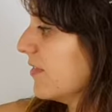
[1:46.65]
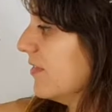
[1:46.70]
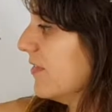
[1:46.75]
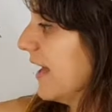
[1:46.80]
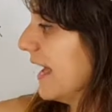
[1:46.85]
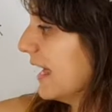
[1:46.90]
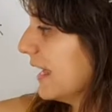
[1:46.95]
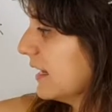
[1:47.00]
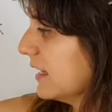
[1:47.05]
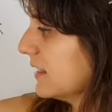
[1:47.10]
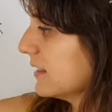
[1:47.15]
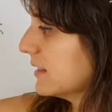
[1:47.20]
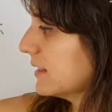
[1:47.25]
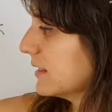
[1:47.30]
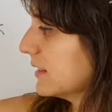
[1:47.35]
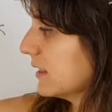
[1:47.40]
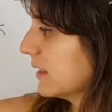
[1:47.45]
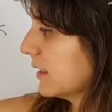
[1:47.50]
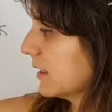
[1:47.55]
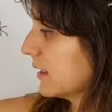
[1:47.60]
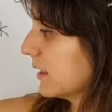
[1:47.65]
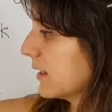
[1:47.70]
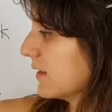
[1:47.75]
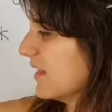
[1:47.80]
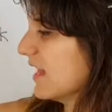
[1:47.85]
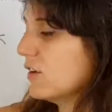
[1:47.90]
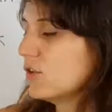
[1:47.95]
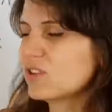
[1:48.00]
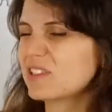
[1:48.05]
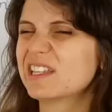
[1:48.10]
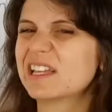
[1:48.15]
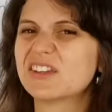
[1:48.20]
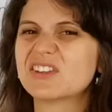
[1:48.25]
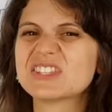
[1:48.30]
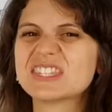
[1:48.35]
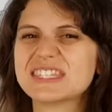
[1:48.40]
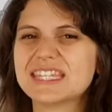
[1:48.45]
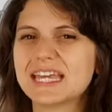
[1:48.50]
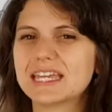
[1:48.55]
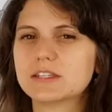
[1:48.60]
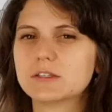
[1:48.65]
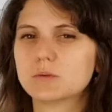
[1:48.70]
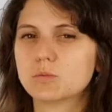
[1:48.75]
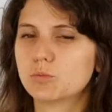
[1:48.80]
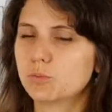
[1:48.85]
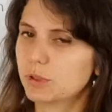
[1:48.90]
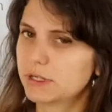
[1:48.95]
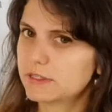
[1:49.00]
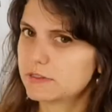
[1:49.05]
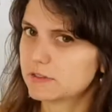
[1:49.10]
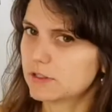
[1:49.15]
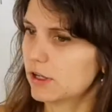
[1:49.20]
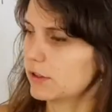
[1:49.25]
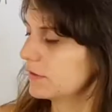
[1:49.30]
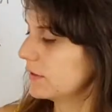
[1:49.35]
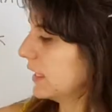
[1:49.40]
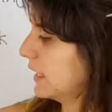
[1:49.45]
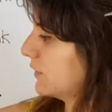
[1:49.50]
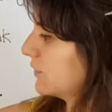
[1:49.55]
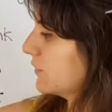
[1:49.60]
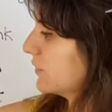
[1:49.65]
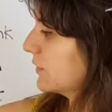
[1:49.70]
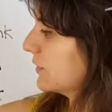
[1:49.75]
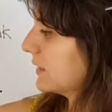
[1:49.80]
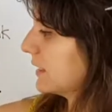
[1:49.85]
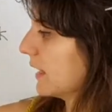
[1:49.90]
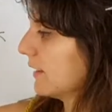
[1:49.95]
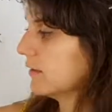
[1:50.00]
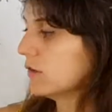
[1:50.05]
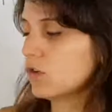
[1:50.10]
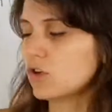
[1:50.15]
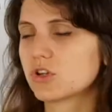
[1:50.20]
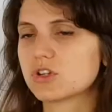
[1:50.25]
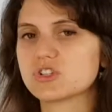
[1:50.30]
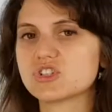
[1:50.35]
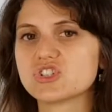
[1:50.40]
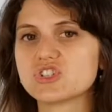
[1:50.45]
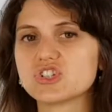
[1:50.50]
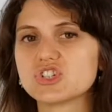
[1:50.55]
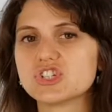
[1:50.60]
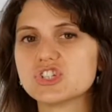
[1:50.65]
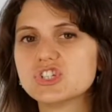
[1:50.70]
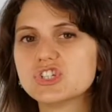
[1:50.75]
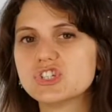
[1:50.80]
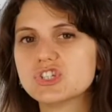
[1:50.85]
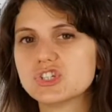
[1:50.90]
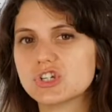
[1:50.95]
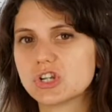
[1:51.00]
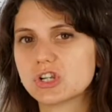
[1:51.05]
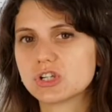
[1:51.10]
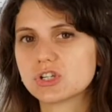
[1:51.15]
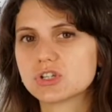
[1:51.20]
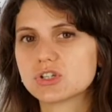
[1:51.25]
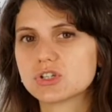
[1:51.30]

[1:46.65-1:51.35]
That is, that looks like a Z, but it's not. It's the sound j,